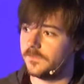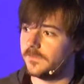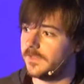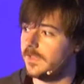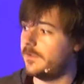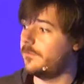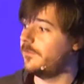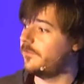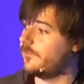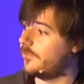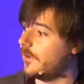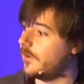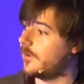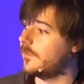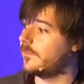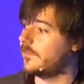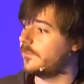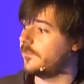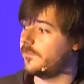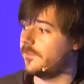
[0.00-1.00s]
day we
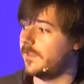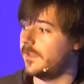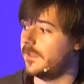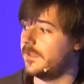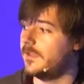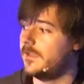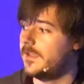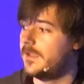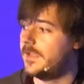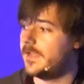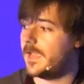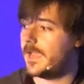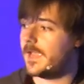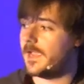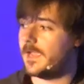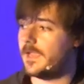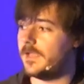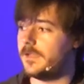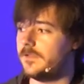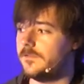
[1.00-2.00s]
started this thing.
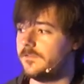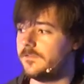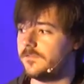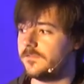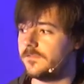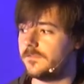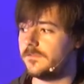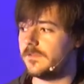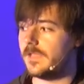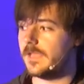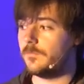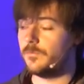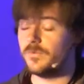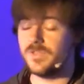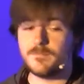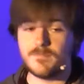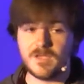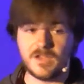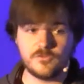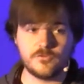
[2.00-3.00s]
And, and
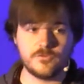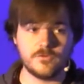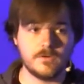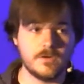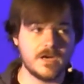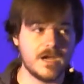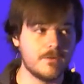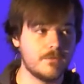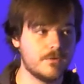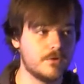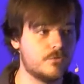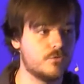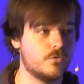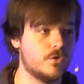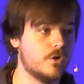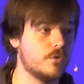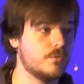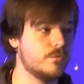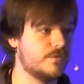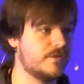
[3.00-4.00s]
we measure our
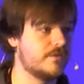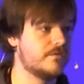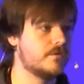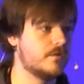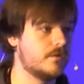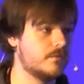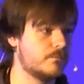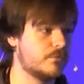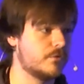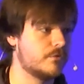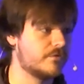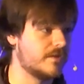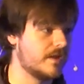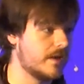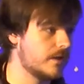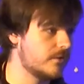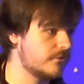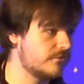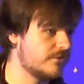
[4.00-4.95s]
growth as a percentage